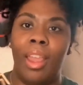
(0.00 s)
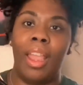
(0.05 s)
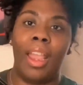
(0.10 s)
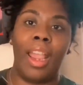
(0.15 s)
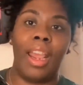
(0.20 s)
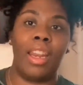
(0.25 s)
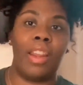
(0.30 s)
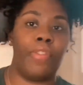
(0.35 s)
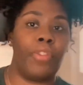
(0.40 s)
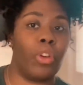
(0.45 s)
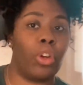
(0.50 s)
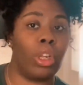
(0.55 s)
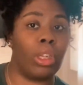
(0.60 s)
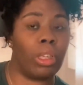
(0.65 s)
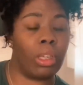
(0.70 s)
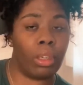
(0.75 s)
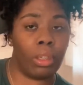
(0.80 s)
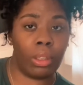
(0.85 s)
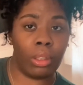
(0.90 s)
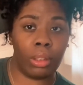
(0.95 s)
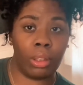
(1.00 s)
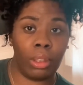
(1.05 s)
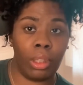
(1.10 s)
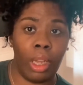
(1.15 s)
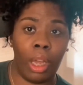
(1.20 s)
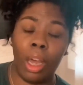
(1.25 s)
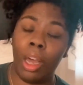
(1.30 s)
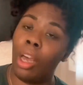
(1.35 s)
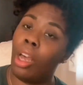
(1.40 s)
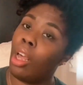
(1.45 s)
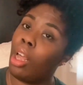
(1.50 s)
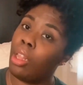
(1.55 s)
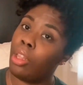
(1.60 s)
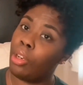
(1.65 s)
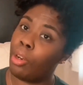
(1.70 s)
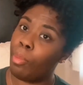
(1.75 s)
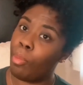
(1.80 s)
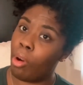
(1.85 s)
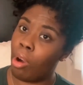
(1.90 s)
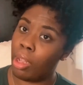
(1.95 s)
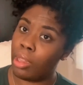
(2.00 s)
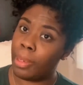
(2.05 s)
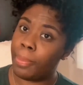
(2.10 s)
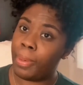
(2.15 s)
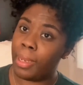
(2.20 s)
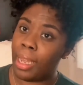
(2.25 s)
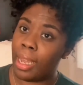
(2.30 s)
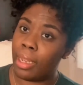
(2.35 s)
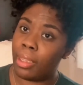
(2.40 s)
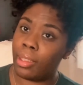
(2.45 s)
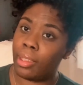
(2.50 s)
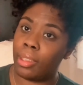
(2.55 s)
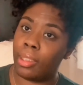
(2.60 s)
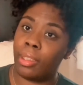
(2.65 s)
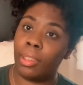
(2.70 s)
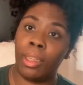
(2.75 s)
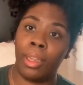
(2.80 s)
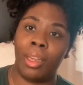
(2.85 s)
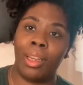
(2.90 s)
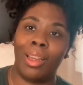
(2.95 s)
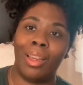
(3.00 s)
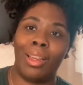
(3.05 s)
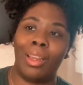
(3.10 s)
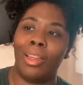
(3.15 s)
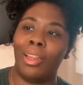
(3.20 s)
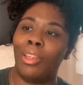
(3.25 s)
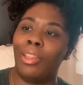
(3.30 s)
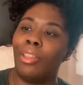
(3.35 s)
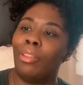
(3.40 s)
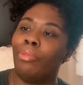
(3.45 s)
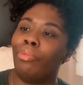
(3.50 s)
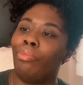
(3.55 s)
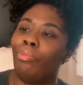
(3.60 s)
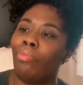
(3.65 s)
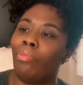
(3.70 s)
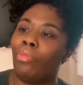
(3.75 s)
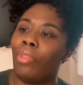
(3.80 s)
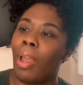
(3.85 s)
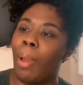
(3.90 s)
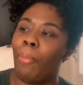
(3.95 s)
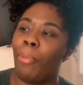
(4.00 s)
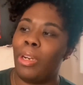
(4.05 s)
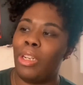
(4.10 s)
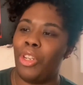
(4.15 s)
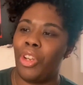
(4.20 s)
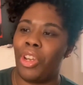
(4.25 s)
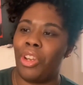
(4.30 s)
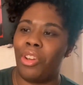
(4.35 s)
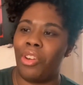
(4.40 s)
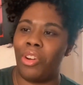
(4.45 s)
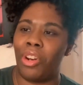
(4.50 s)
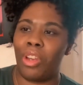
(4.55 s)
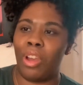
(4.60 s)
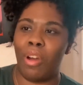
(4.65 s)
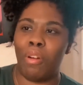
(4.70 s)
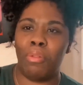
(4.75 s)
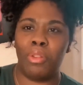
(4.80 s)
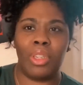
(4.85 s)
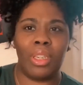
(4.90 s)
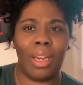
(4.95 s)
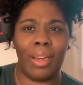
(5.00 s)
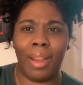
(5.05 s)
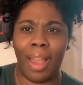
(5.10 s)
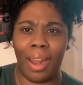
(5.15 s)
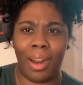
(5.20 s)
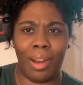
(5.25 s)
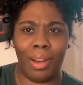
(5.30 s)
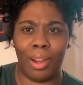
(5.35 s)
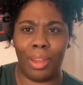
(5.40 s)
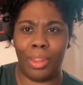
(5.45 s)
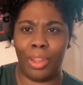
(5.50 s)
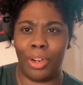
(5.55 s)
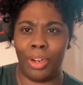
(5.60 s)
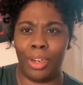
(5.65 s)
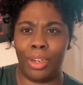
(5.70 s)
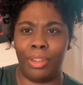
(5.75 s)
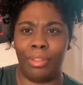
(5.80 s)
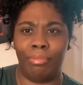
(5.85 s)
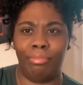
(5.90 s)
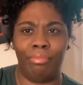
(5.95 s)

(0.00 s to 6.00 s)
And if you're a little more on the plus, I'm pretty sure you can go to Coach and add another